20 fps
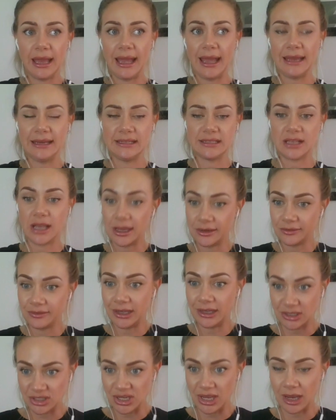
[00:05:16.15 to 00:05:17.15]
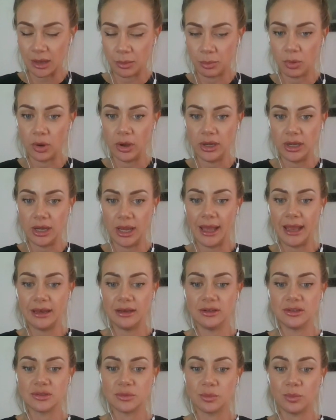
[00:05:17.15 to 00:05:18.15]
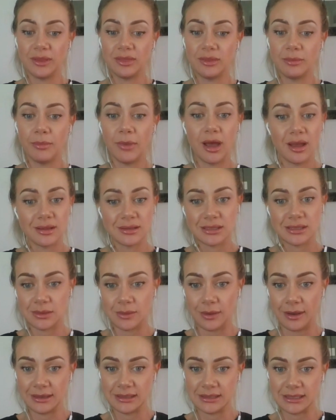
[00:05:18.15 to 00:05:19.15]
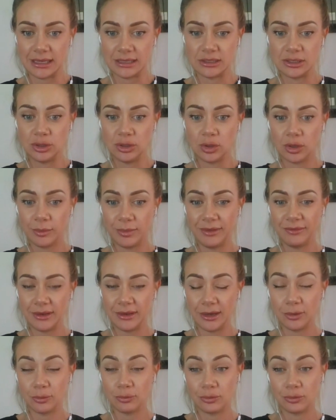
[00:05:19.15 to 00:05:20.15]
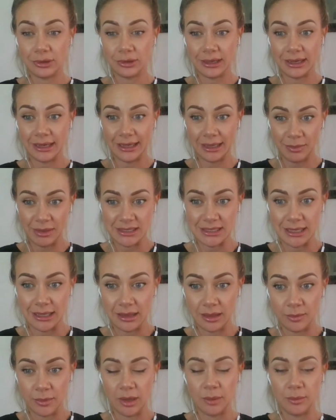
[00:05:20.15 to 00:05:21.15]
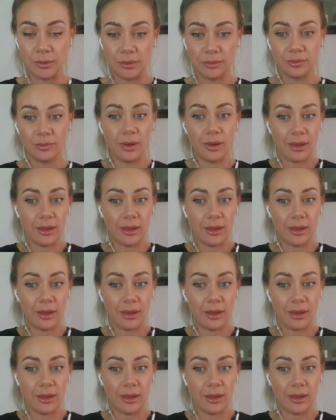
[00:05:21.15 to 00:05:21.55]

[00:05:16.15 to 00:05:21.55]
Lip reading: And it's kind of like a checkpoint. And with Mars squaring Saturn, you could be feeling really busy at the moment.